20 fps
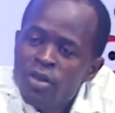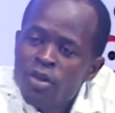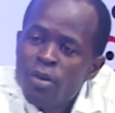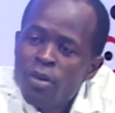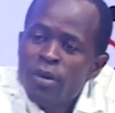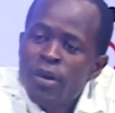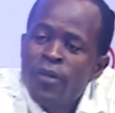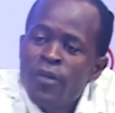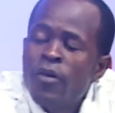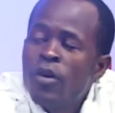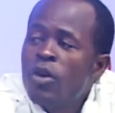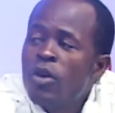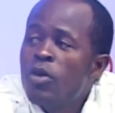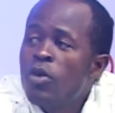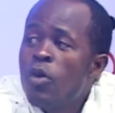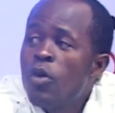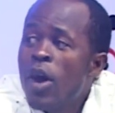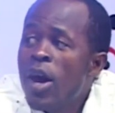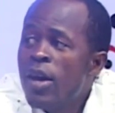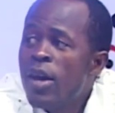Some of them follow
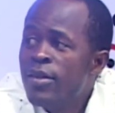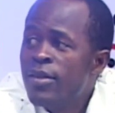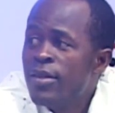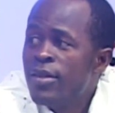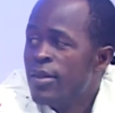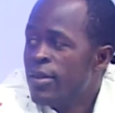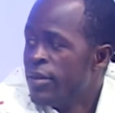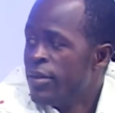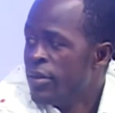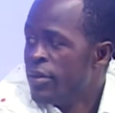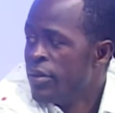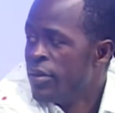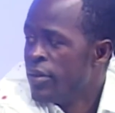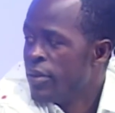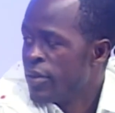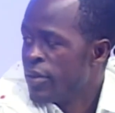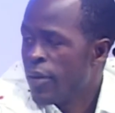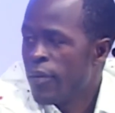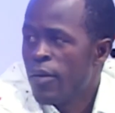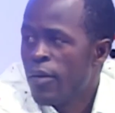royalty.
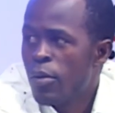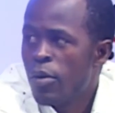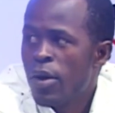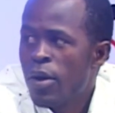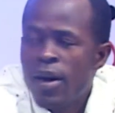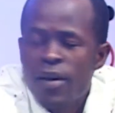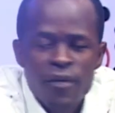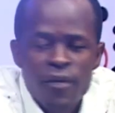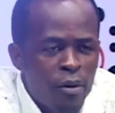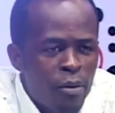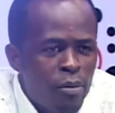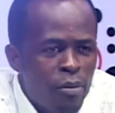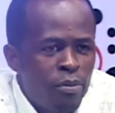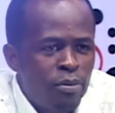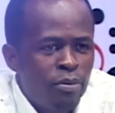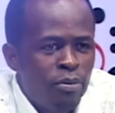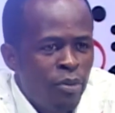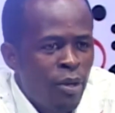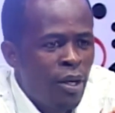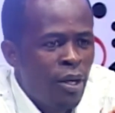Some from royal
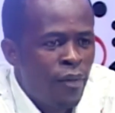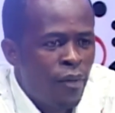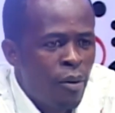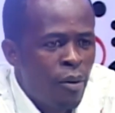family.